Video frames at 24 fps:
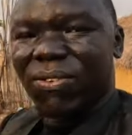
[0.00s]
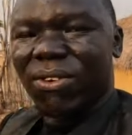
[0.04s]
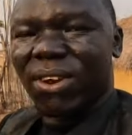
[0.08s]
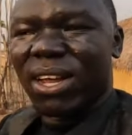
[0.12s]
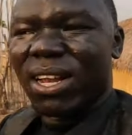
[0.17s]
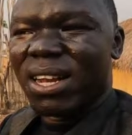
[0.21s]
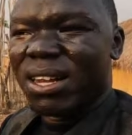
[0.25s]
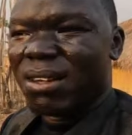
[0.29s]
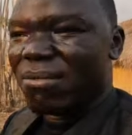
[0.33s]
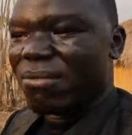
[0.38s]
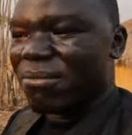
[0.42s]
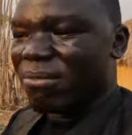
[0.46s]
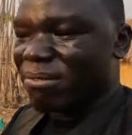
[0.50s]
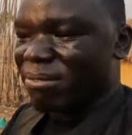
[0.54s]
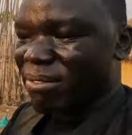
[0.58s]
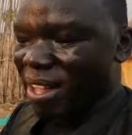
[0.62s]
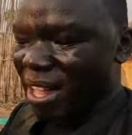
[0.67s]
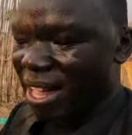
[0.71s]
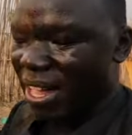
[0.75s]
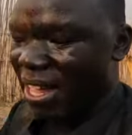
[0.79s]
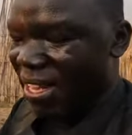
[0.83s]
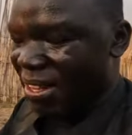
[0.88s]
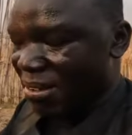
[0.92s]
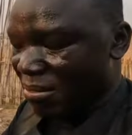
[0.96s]
really
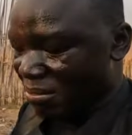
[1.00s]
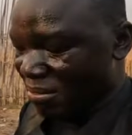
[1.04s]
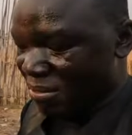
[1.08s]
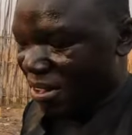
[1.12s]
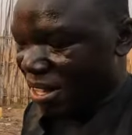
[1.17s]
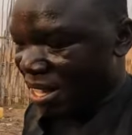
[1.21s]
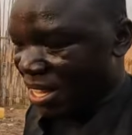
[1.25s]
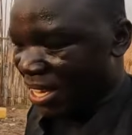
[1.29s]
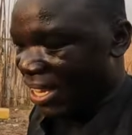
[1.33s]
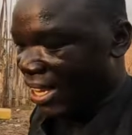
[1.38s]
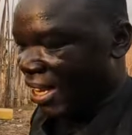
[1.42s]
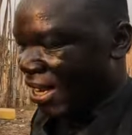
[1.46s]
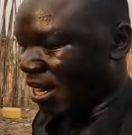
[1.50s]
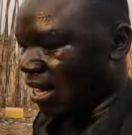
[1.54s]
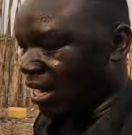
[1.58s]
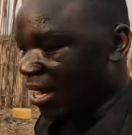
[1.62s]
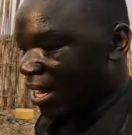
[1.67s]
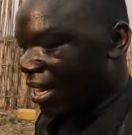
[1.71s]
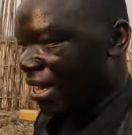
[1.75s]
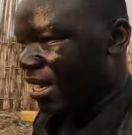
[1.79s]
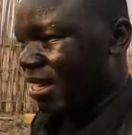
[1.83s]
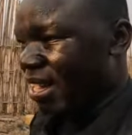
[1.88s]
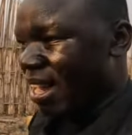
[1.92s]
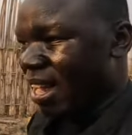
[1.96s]
very very
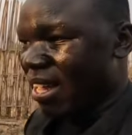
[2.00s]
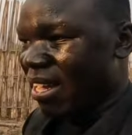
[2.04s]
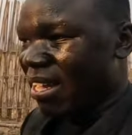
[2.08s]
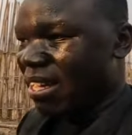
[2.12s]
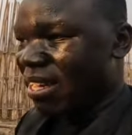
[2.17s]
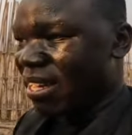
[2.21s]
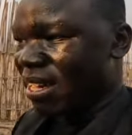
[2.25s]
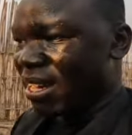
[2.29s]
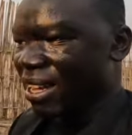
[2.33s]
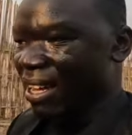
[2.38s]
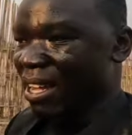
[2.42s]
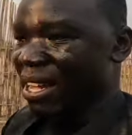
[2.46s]
like,